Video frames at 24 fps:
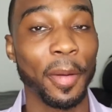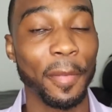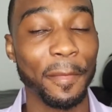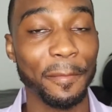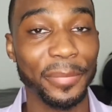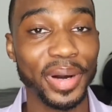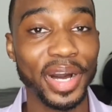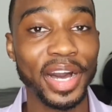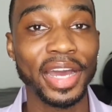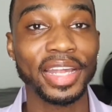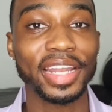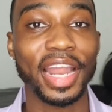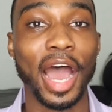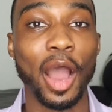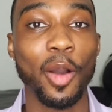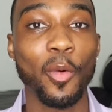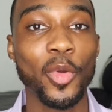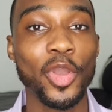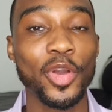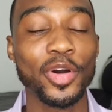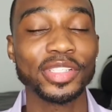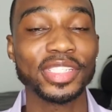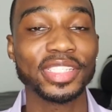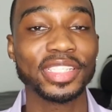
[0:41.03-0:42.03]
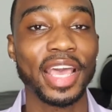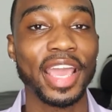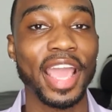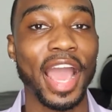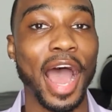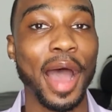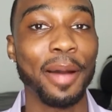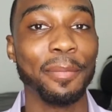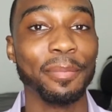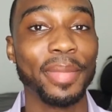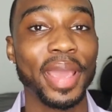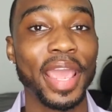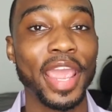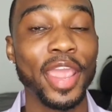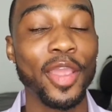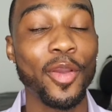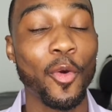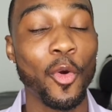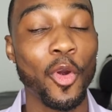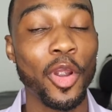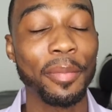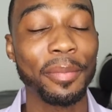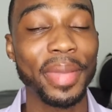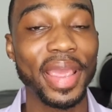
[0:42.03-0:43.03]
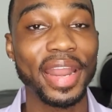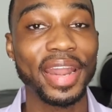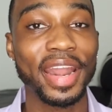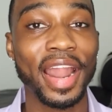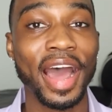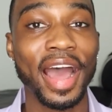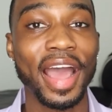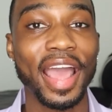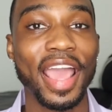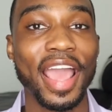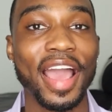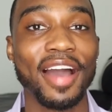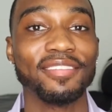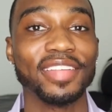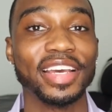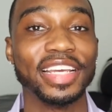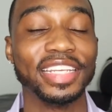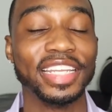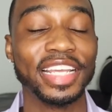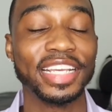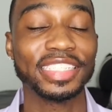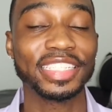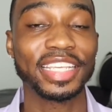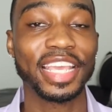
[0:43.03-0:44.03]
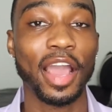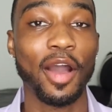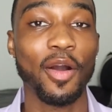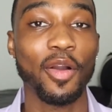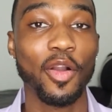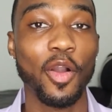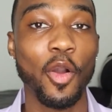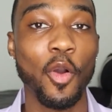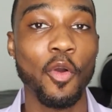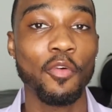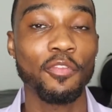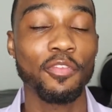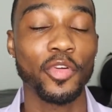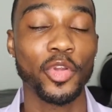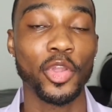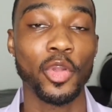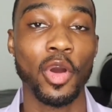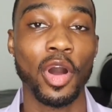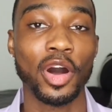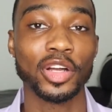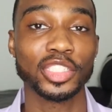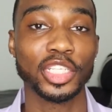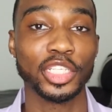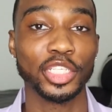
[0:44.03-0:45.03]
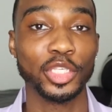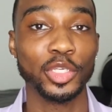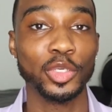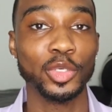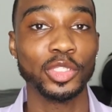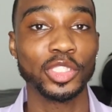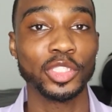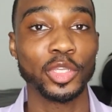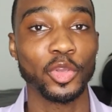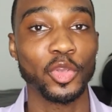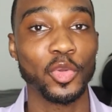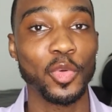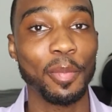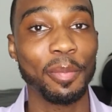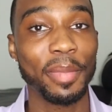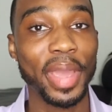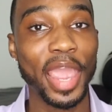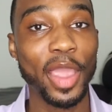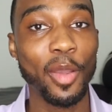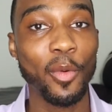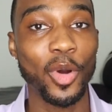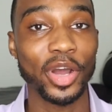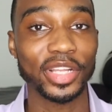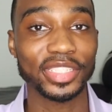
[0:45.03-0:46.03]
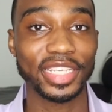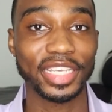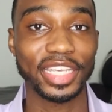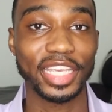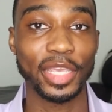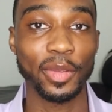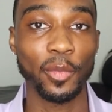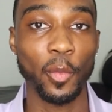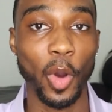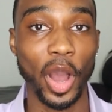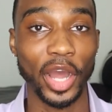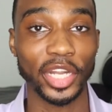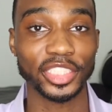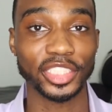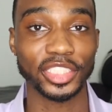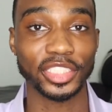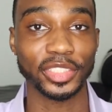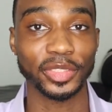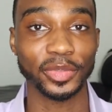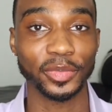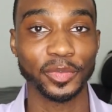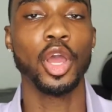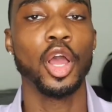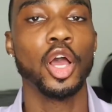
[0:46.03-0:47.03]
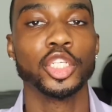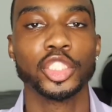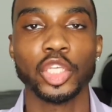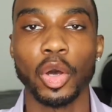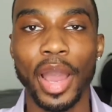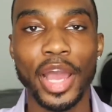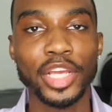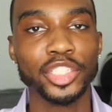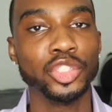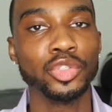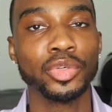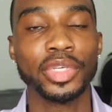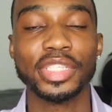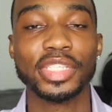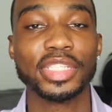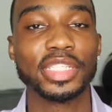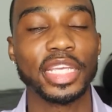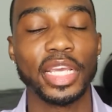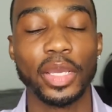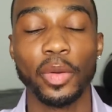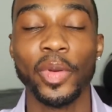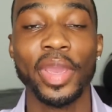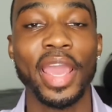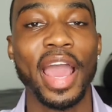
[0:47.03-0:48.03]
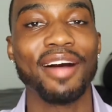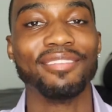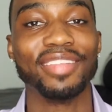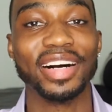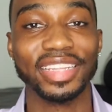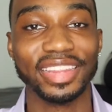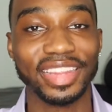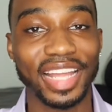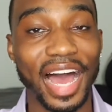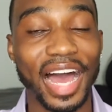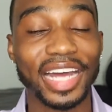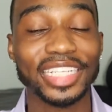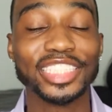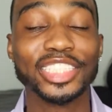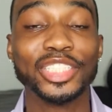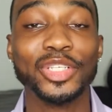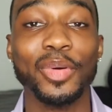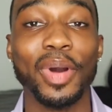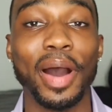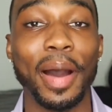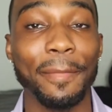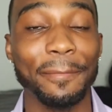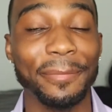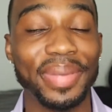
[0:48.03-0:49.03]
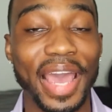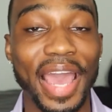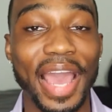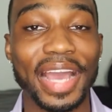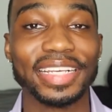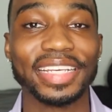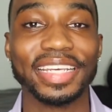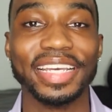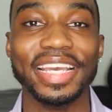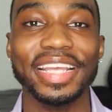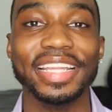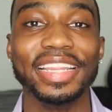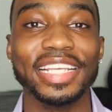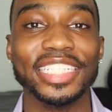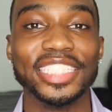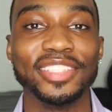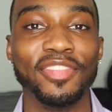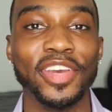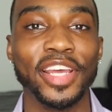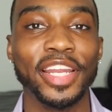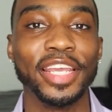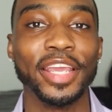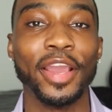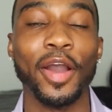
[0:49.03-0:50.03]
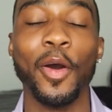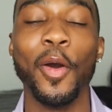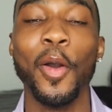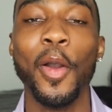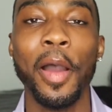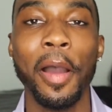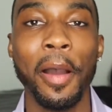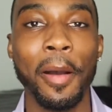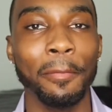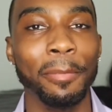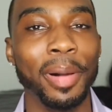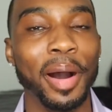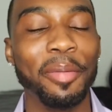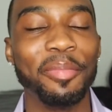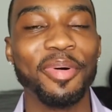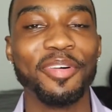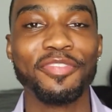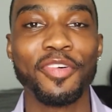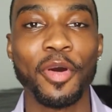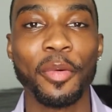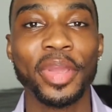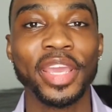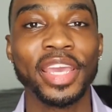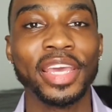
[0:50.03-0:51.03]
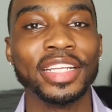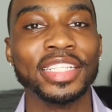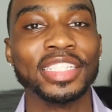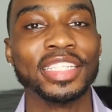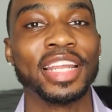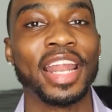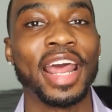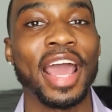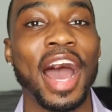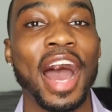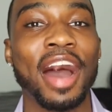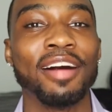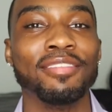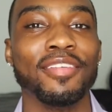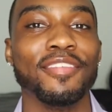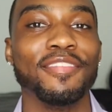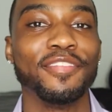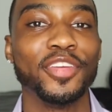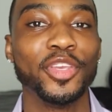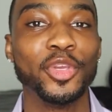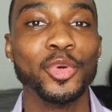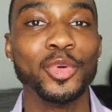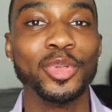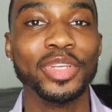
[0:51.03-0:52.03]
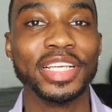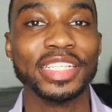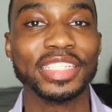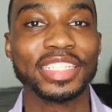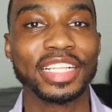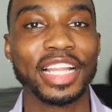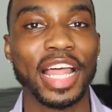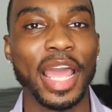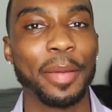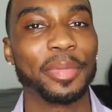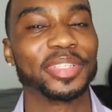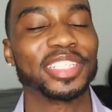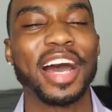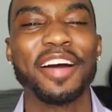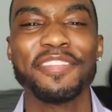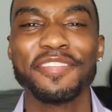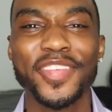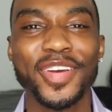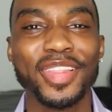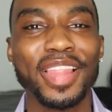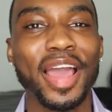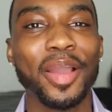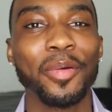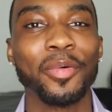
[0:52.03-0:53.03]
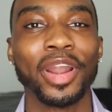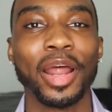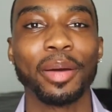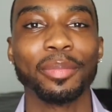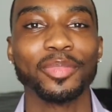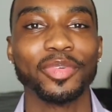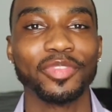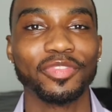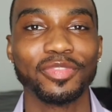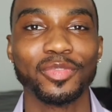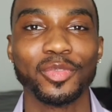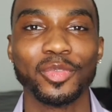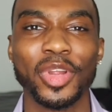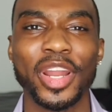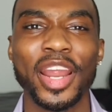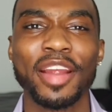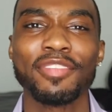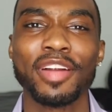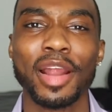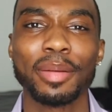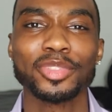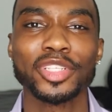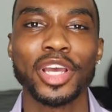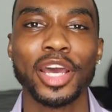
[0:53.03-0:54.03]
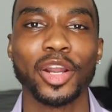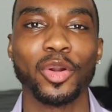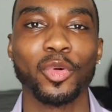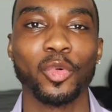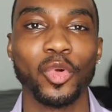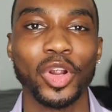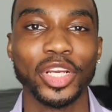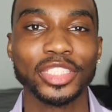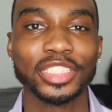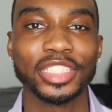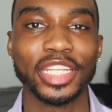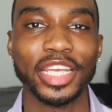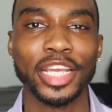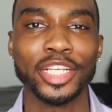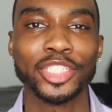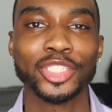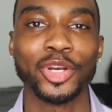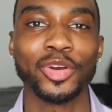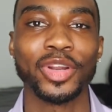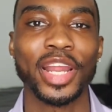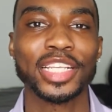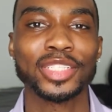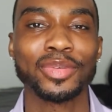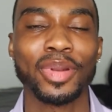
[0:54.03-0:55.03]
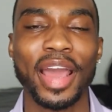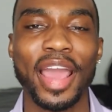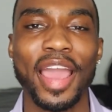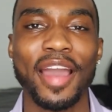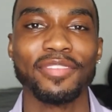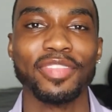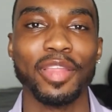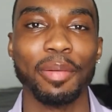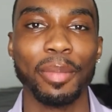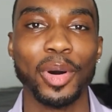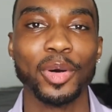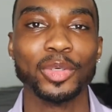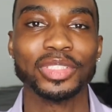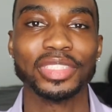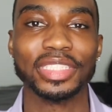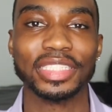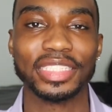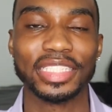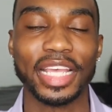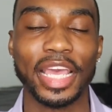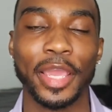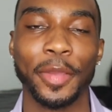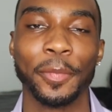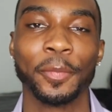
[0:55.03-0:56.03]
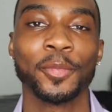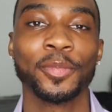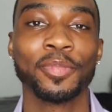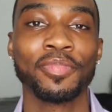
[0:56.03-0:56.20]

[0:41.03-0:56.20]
But I will say I may or may not have a discount code for you all to use, so you may want to keep watching. So as you can see, we have a lot to unpack in this video. But before we get into that, I have a few disclaimers. I feel like whenever I'm trying to rush the intro, that's when I have the most to say.